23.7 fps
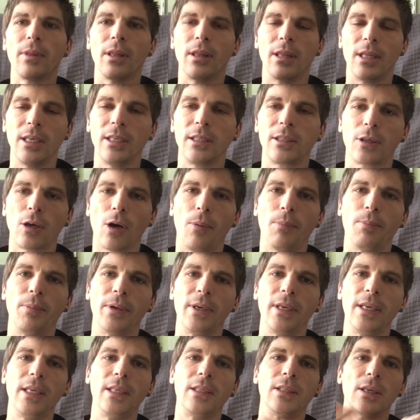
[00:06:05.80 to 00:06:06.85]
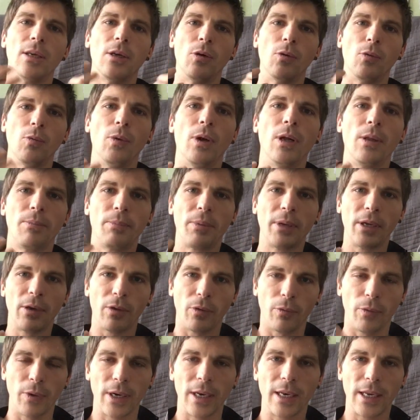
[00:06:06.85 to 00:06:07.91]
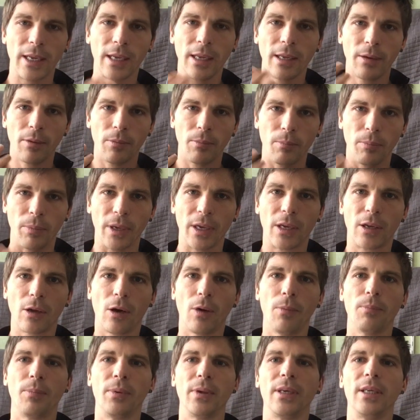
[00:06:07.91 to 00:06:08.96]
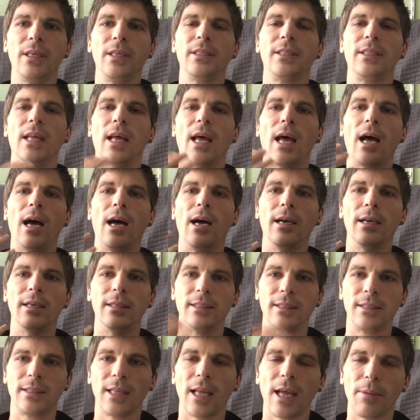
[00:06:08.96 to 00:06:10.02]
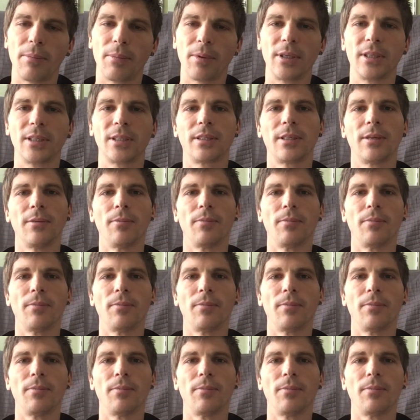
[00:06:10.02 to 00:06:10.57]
these companies will be really big companies that are established